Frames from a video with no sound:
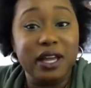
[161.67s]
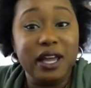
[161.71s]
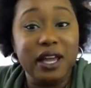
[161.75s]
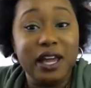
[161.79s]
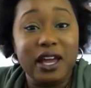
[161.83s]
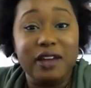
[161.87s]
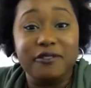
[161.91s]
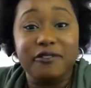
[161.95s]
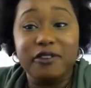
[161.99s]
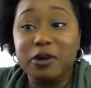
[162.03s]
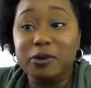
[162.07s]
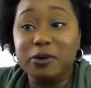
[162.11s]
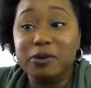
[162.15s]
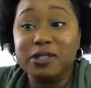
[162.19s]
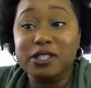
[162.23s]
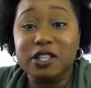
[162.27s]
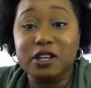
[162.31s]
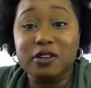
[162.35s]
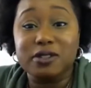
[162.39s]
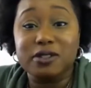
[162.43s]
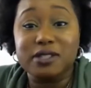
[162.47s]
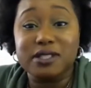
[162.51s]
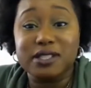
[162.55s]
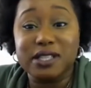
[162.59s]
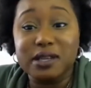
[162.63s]
If it was so
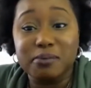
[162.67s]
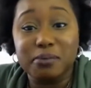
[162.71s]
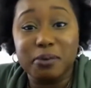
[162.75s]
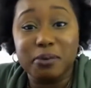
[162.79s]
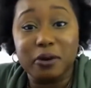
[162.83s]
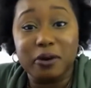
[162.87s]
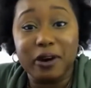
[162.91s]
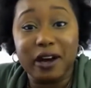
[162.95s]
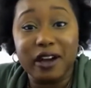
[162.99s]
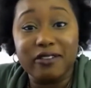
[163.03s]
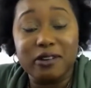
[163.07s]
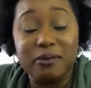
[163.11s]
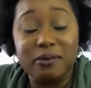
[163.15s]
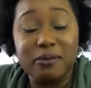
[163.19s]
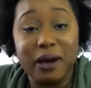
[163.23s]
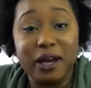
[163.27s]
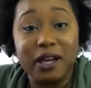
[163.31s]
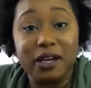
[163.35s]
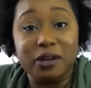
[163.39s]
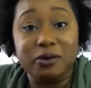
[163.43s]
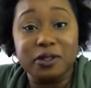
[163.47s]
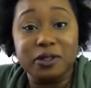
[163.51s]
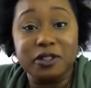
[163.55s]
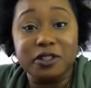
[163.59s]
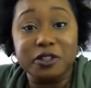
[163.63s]
simple, everybody
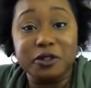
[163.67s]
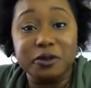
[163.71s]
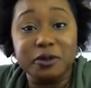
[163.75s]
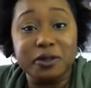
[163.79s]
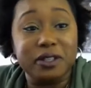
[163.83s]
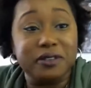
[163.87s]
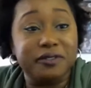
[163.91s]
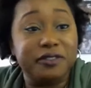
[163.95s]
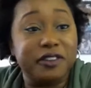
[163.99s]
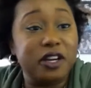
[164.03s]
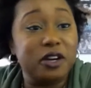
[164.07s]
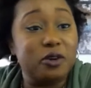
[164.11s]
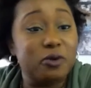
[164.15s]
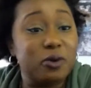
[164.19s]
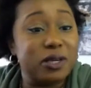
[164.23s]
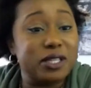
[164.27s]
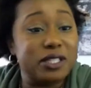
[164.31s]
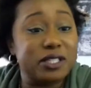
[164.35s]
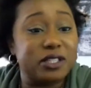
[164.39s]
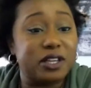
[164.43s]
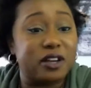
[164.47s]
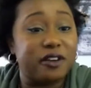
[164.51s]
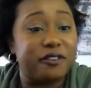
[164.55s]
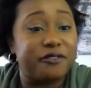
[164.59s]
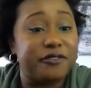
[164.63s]
would do it. If there
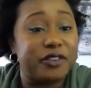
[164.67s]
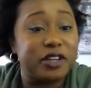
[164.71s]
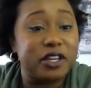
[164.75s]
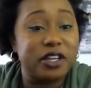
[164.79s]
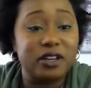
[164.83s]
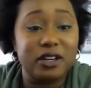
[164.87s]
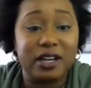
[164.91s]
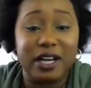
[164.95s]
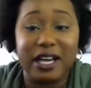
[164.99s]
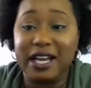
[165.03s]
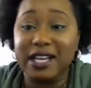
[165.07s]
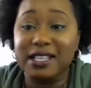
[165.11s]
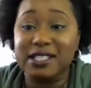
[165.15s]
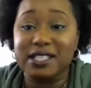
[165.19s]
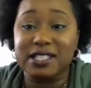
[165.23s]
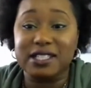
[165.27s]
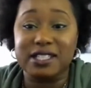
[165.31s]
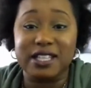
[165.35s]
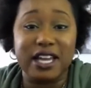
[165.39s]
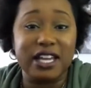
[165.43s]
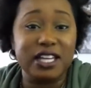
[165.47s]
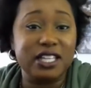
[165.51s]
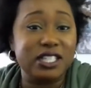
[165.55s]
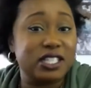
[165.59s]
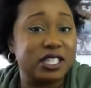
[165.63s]
wasn't a fear, a
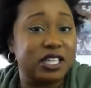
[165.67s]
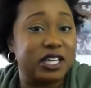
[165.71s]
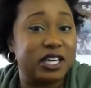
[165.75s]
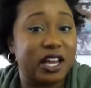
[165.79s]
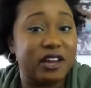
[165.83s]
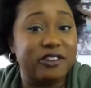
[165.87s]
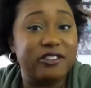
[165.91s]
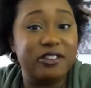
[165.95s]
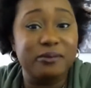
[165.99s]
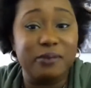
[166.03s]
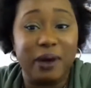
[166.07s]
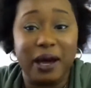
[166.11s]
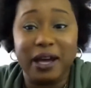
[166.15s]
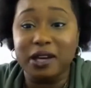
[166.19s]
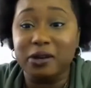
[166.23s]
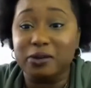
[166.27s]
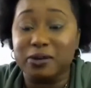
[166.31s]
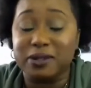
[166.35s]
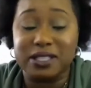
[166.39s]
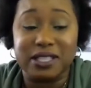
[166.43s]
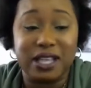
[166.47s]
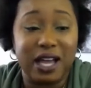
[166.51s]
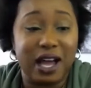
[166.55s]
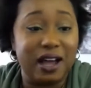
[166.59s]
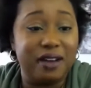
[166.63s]
hesitation, and everybody
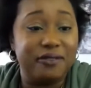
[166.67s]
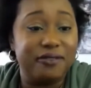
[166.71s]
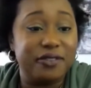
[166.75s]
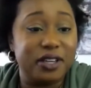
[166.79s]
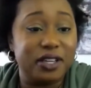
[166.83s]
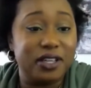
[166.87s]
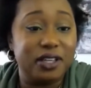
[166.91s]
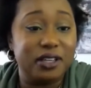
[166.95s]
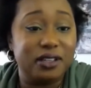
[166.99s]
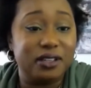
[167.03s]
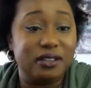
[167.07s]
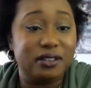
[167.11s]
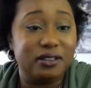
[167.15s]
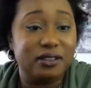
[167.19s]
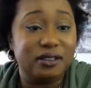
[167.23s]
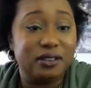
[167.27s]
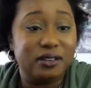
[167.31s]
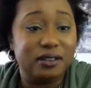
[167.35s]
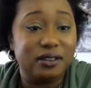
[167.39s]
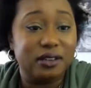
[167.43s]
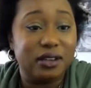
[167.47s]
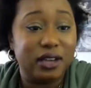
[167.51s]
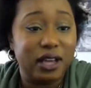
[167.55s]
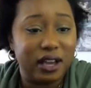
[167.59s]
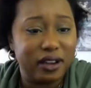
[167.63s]
was confident,
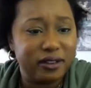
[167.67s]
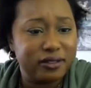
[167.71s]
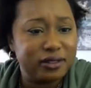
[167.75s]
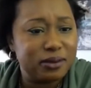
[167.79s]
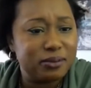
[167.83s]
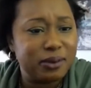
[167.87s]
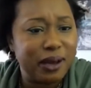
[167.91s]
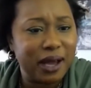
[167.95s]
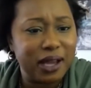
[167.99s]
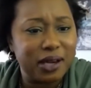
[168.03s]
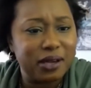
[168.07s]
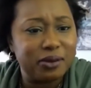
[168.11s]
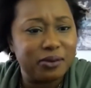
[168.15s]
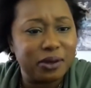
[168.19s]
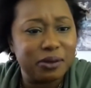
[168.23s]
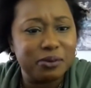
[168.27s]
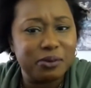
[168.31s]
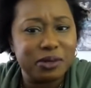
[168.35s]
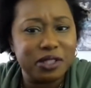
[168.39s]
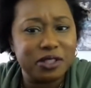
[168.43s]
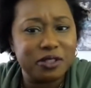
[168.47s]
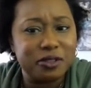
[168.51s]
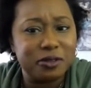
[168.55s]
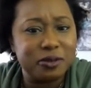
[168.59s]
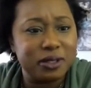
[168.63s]
everybody would
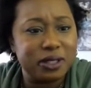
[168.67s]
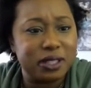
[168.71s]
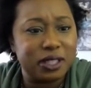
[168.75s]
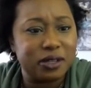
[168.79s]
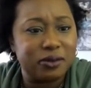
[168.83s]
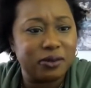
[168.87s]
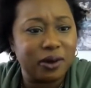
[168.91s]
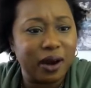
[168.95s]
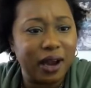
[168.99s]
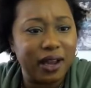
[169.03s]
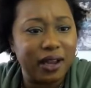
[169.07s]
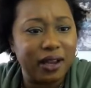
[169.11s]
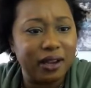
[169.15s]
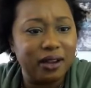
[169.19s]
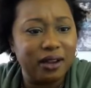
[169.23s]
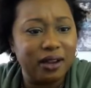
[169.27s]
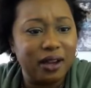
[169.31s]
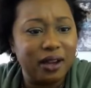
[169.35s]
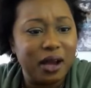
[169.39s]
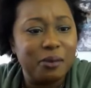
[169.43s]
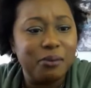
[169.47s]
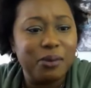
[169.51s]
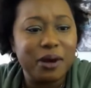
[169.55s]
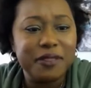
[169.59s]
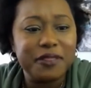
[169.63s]
be doing it, right?
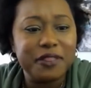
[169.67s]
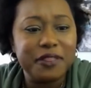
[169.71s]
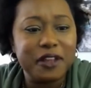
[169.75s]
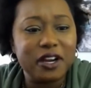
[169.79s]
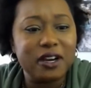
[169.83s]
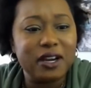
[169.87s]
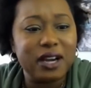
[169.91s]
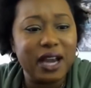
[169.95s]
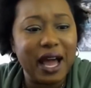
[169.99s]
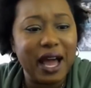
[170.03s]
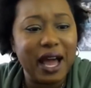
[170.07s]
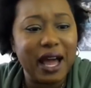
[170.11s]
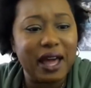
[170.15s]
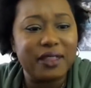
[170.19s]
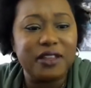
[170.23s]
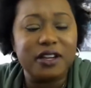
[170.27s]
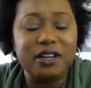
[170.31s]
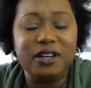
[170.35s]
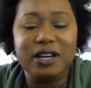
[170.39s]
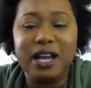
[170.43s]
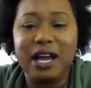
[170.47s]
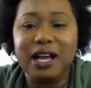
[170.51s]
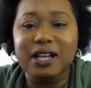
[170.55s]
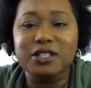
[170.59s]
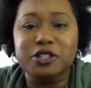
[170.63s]
But they're not. They're
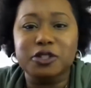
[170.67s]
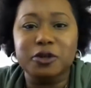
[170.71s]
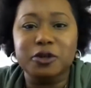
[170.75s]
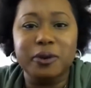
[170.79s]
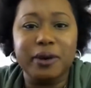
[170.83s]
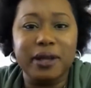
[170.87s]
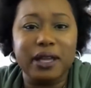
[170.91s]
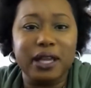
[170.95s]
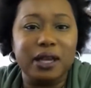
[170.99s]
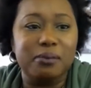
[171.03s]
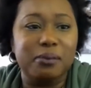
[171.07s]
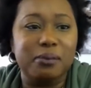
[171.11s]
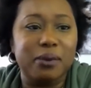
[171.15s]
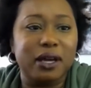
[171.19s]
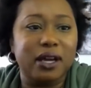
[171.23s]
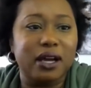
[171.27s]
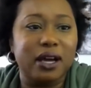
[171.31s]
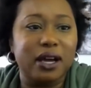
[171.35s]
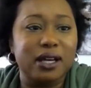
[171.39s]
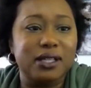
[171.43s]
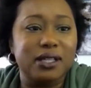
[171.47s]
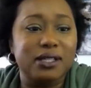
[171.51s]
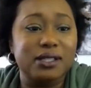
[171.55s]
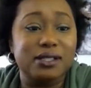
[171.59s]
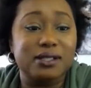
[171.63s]
not doing it
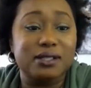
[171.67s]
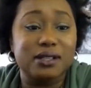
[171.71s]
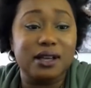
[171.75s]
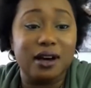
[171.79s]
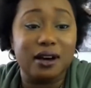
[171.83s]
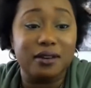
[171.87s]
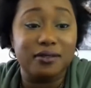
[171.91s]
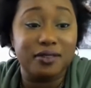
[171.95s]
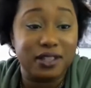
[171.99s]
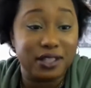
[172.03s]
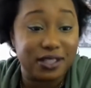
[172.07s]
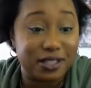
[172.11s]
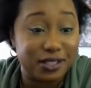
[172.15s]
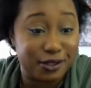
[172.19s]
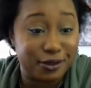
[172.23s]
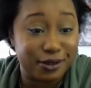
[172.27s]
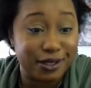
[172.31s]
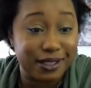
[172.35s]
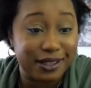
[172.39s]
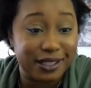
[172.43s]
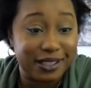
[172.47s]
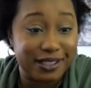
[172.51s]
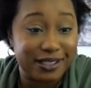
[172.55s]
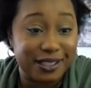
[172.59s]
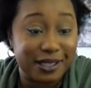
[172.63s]
because of these three
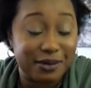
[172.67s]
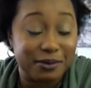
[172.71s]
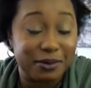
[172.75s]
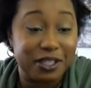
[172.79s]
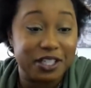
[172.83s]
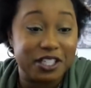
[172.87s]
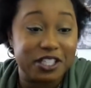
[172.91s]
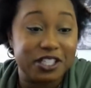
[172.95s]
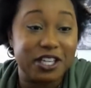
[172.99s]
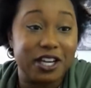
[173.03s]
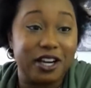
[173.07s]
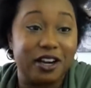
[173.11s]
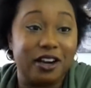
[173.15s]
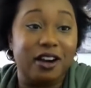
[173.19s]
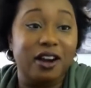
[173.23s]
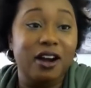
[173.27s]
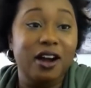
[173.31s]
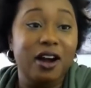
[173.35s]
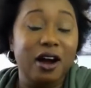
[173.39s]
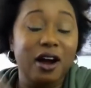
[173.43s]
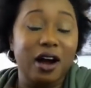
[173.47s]
things that I'm going to share.